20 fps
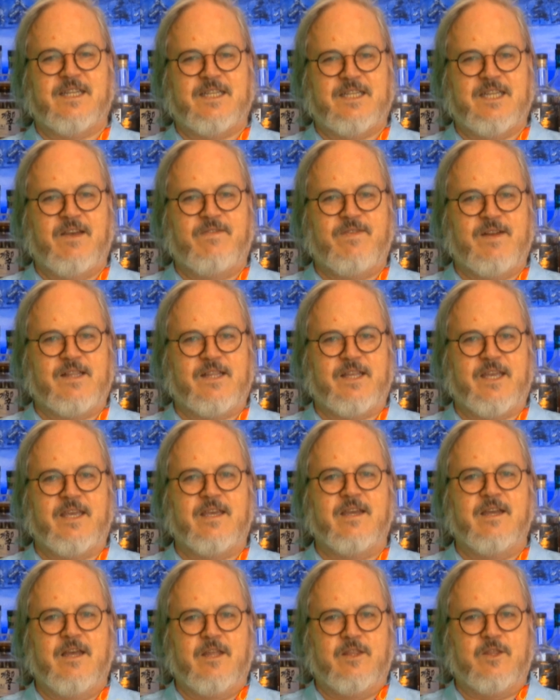It
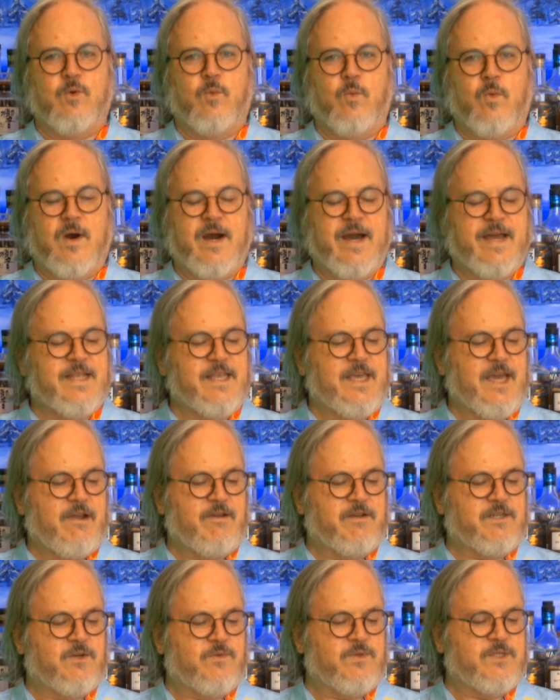definitely, the wine
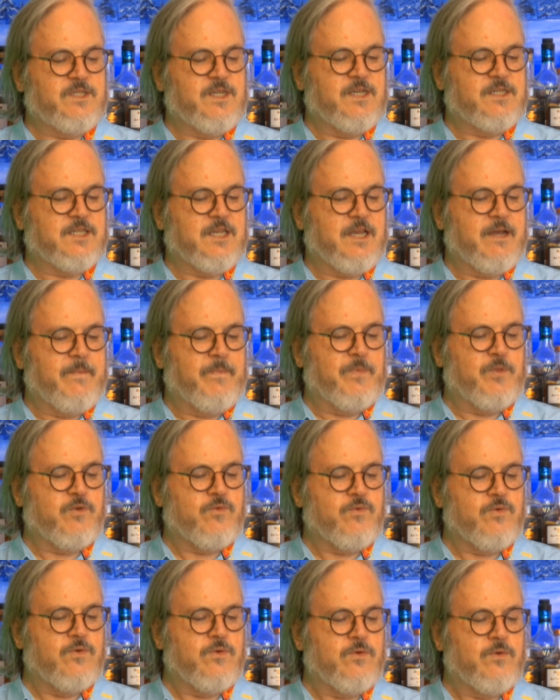characteristics come
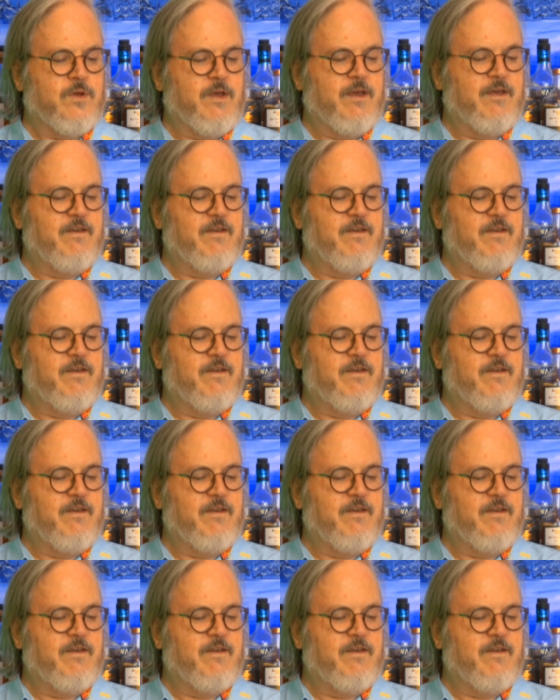through.